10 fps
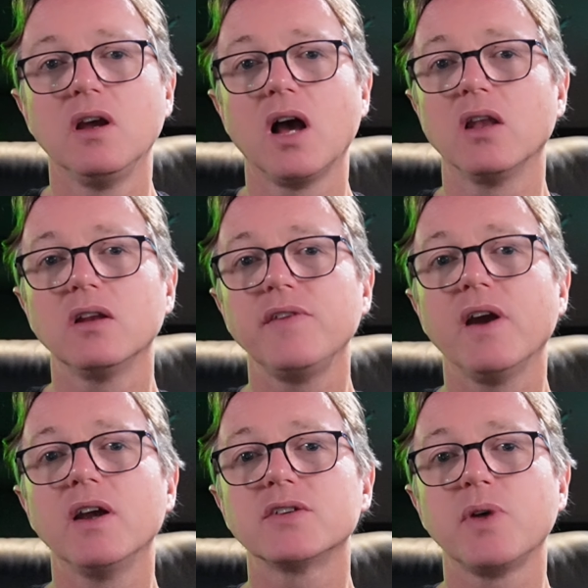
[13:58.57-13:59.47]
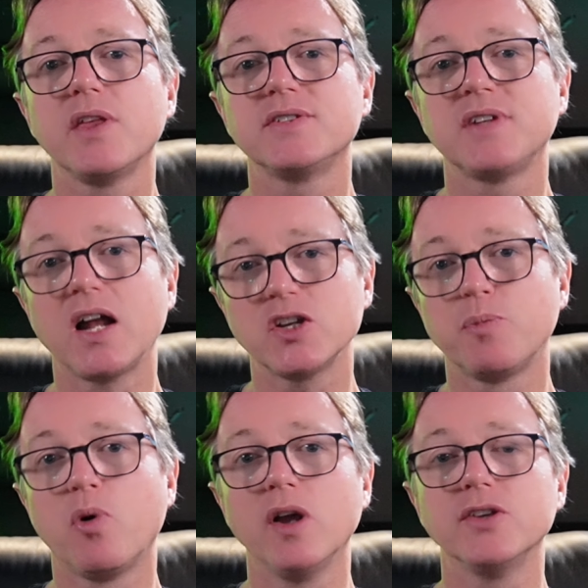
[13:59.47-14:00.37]
a lot of areas where there's touch
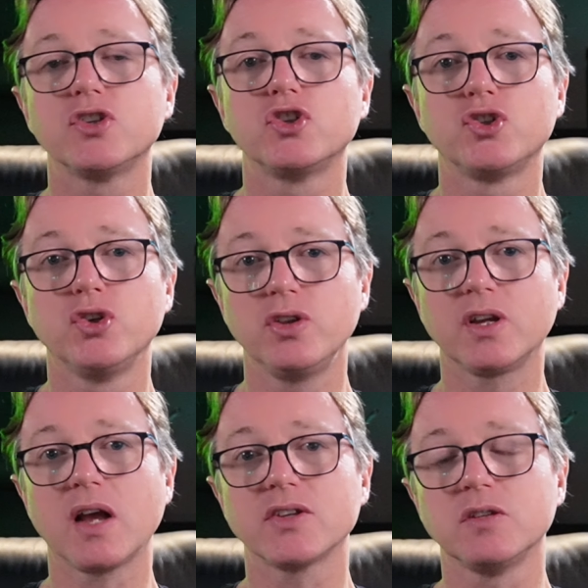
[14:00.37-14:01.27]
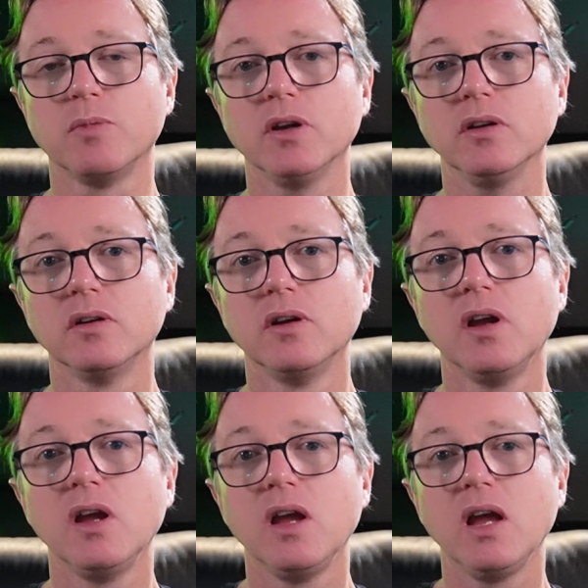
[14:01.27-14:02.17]
points to the customer
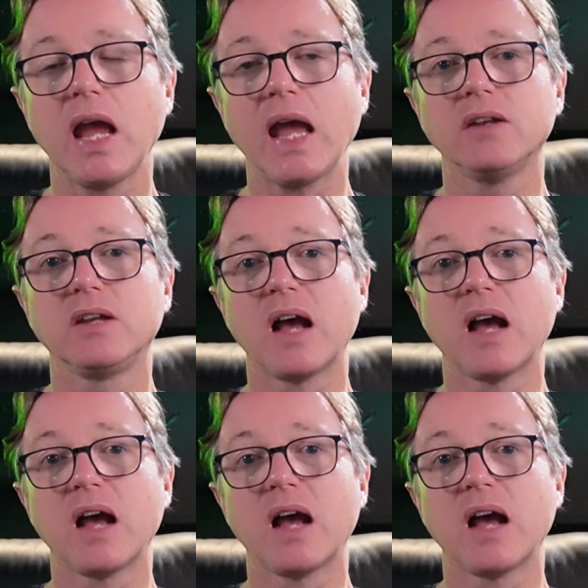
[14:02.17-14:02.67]
and